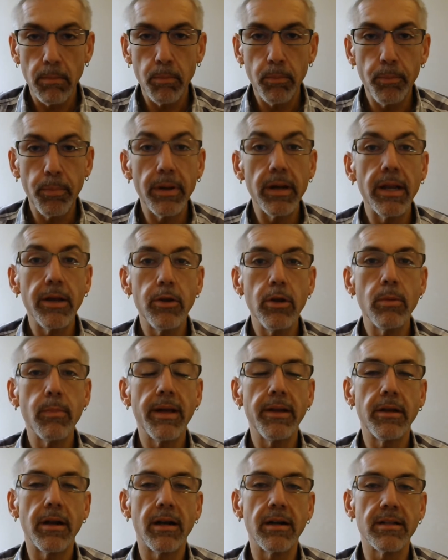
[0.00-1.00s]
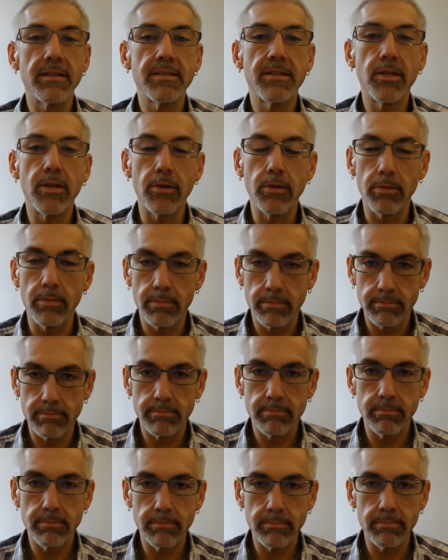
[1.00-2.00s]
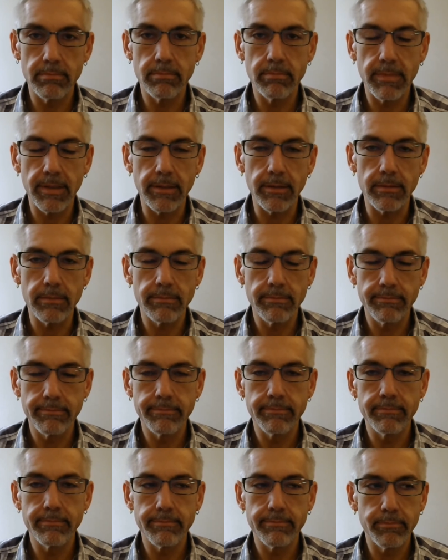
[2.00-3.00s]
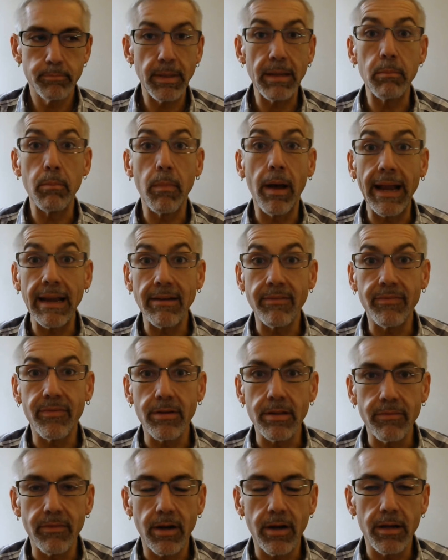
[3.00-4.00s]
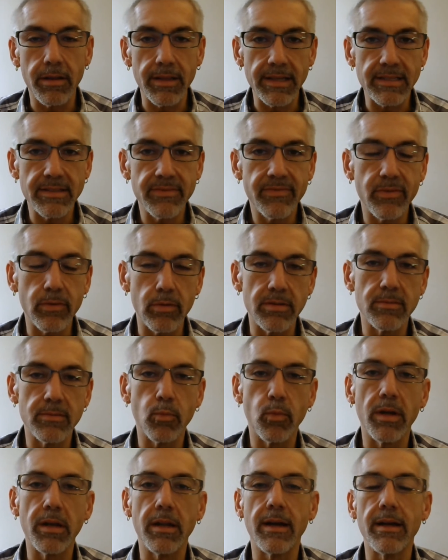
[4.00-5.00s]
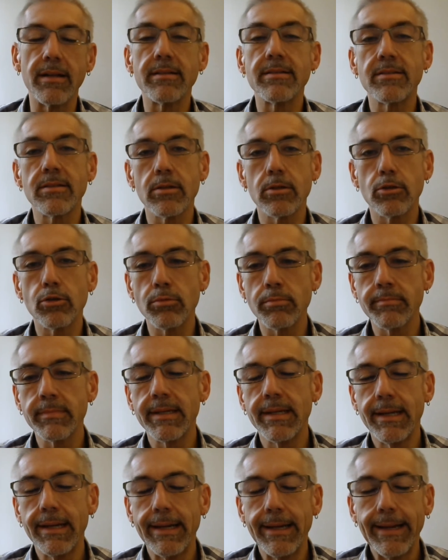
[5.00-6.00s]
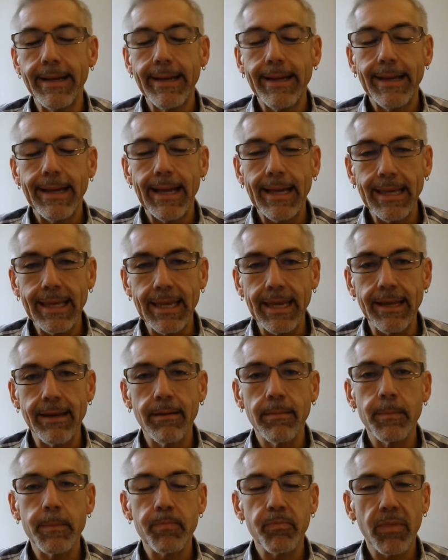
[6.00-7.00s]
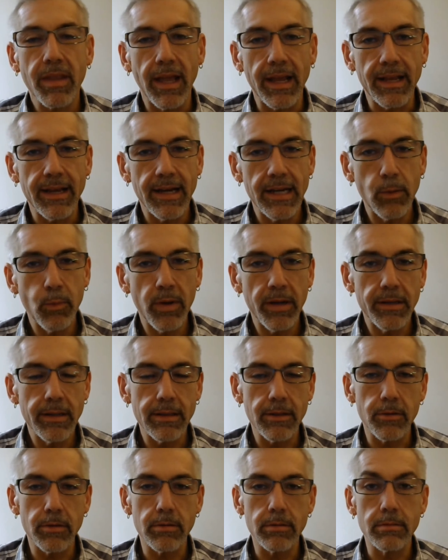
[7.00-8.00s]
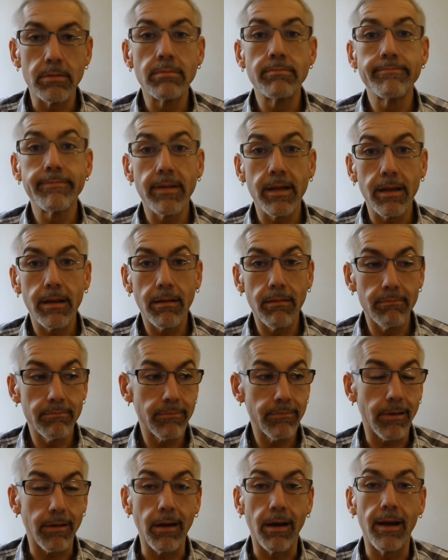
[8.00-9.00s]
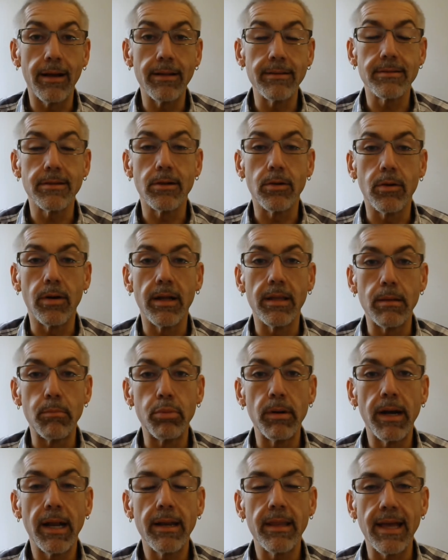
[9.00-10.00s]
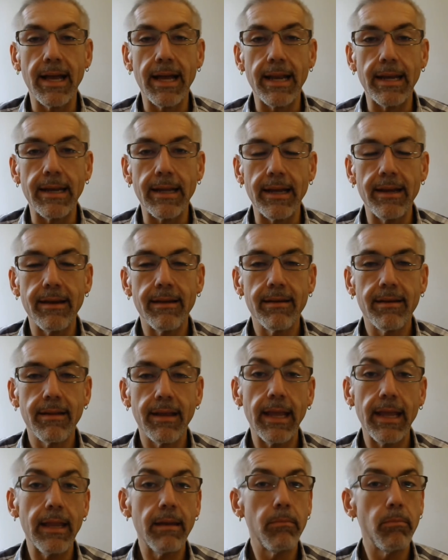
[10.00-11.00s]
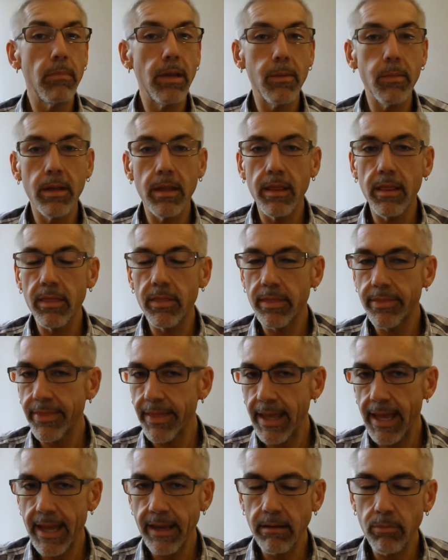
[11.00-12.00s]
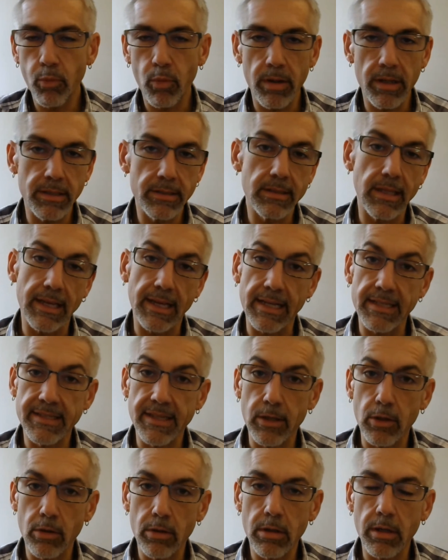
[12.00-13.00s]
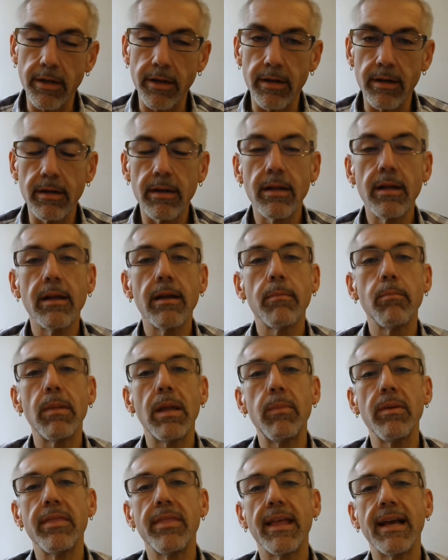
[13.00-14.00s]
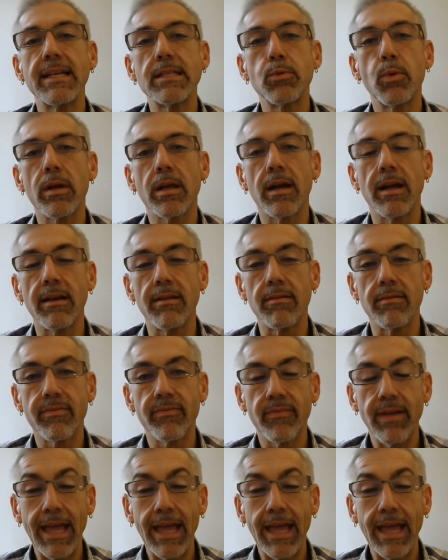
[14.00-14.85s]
But I do my darndest to, you know, be mindful of all these foods and whatnot. So, again, I kind of went a little gonzo on the bread that night, and maybe that was, like I said earlier, maybe that's what kind of